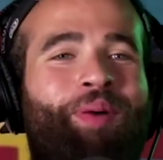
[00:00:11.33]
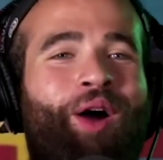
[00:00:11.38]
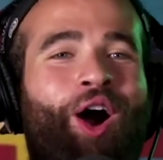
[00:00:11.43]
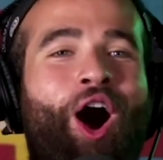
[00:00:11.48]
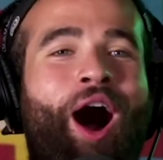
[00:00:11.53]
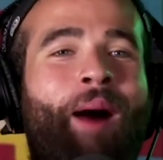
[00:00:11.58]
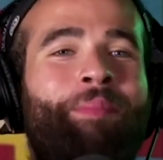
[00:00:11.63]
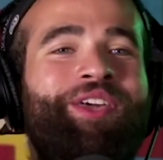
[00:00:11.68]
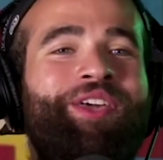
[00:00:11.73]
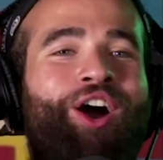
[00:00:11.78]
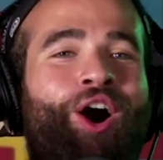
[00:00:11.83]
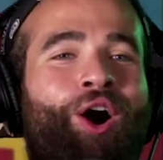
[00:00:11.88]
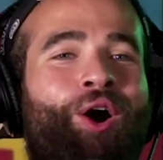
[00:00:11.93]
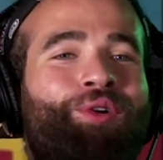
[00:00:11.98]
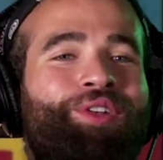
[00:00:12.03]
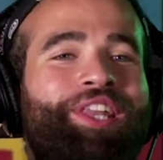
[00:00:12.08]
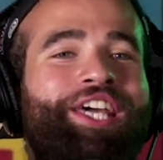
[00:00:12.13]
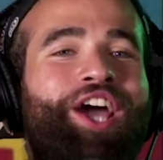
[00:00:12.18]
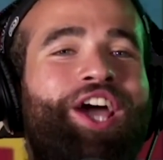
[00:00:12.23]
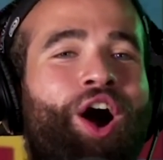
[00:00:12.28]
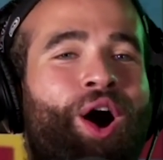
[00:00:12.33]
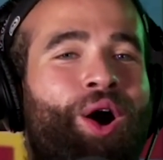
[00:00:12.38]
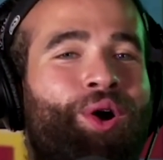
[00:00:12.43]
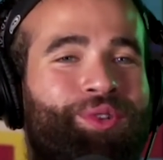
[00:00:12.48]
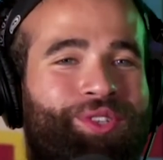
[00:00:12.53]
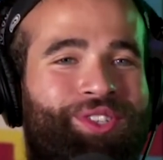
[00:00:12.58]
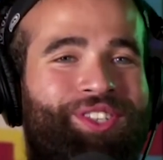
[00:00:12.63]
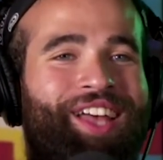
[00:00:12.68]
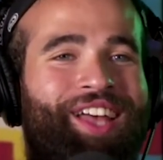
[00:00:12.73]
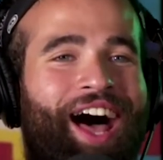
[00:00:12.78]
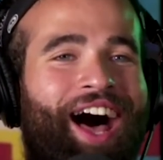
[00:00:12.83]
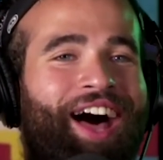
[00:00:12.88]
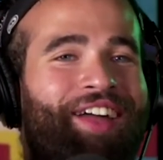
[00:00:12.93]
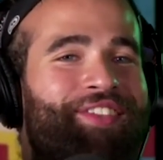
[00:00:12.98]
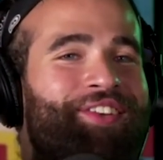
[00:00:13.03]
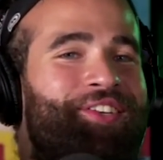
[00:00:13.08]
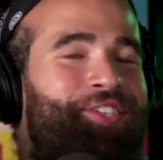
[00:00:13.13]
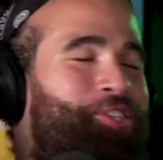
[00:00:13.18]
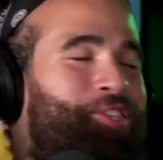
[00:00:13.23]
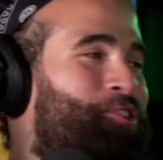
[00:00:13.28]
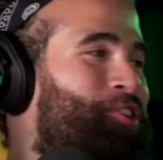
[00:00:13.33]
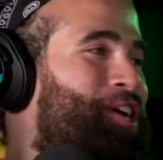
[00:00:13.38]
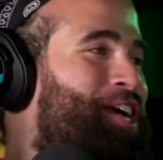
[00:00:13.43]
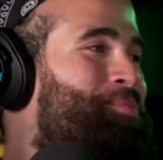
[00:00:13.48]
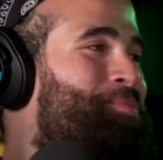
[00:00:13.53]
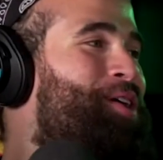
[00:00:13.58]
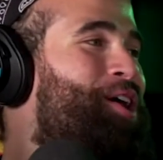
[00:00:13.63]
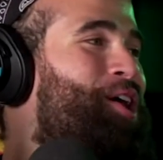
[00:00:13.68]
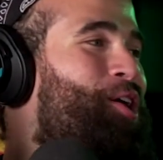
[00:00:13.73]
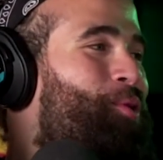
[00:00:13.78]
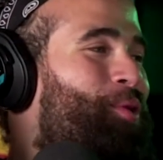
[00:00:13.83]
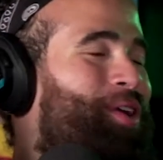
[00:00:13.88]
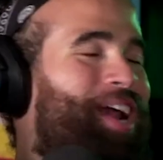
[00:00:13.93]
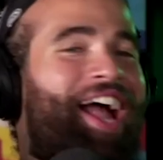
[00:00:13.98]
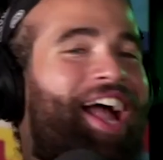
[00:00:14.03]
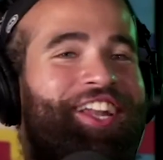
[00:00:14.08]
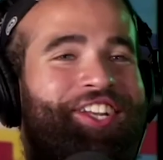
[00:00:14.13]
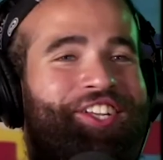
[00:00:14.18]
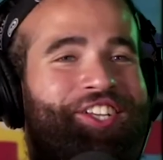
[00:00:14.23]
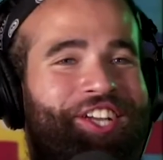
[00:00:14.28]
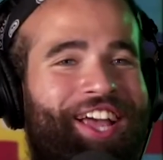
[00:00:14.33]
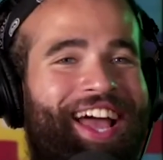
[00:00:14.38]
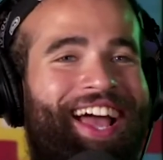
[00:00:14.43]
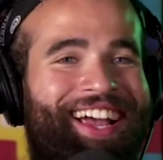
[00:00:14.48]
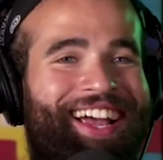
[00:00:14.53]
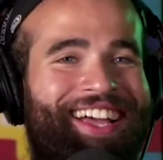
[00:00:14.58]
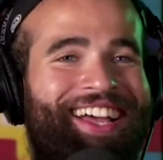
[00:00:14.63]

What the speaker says: I'm the only host on this stream without a check.